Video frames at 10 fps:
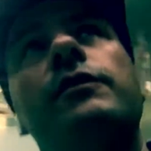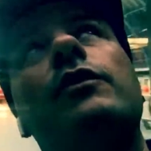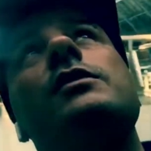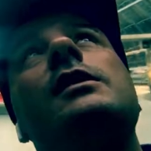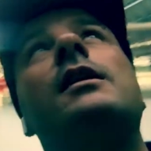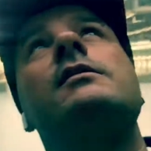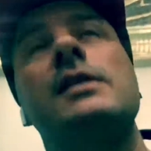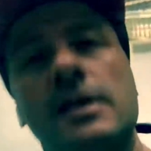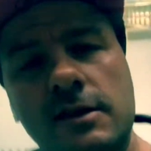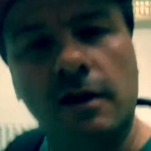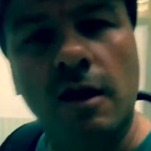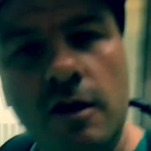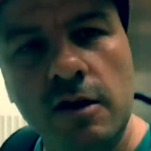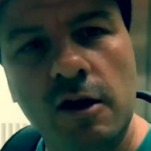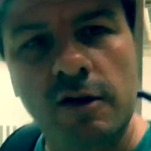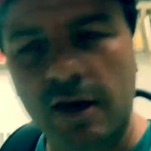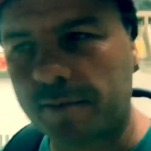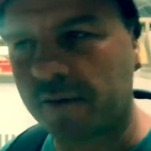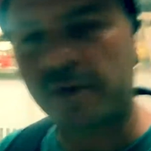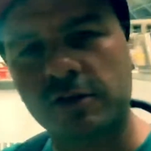and the first thing they'll see is the clock and go, yep,
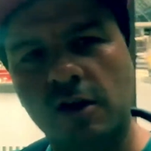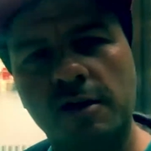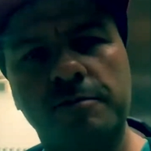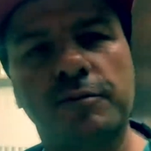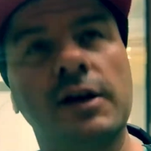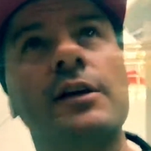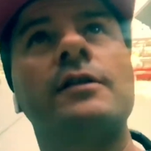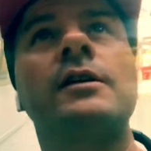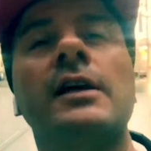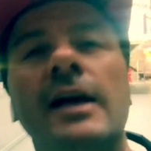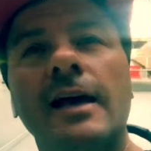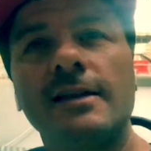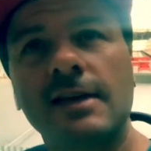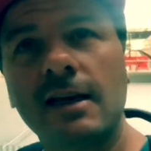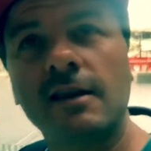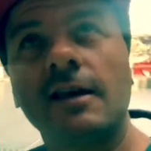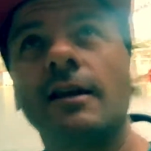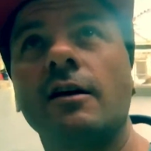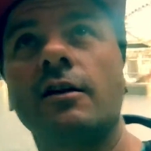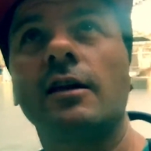I'm on time, brilliant. And the second thing
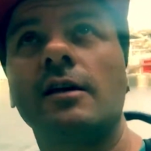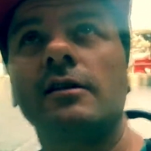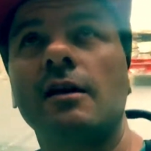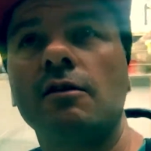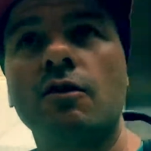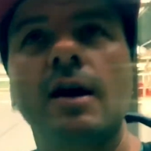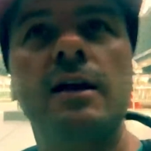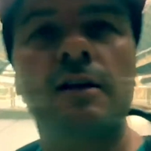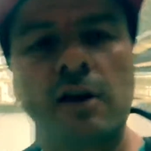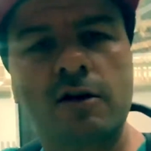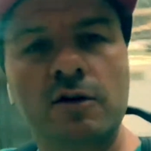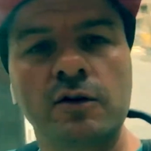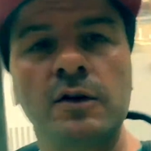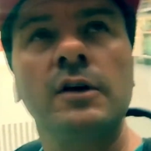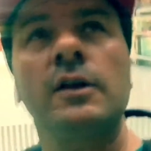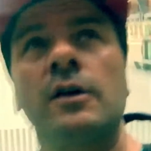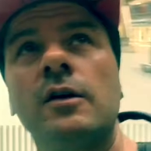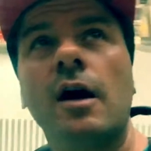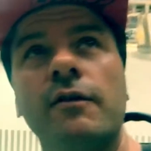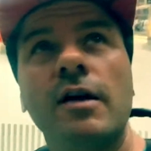they'll look at and go,
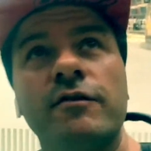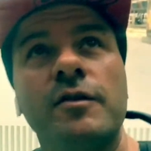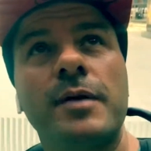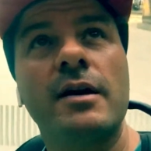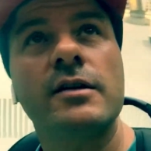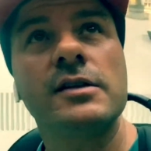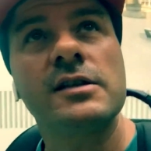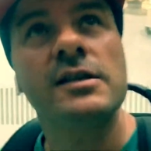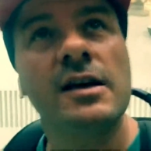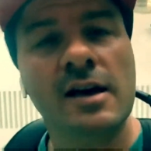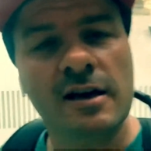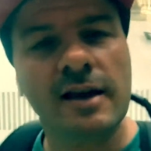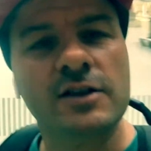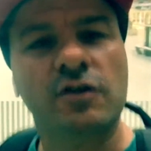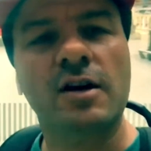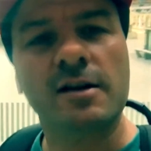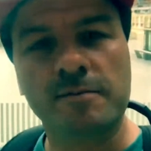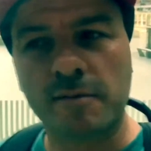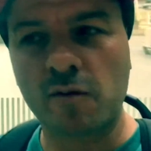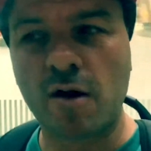I've come from Paris, that's right,
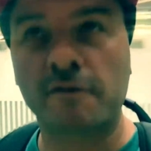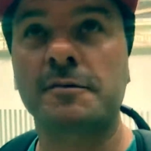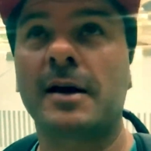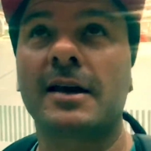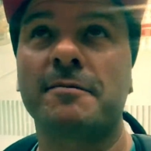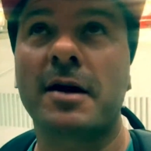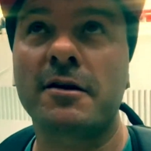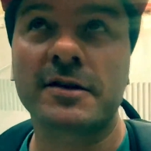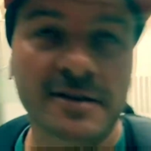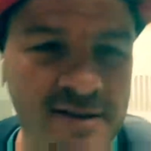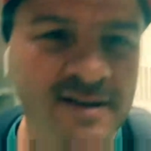my wife's back in Paris,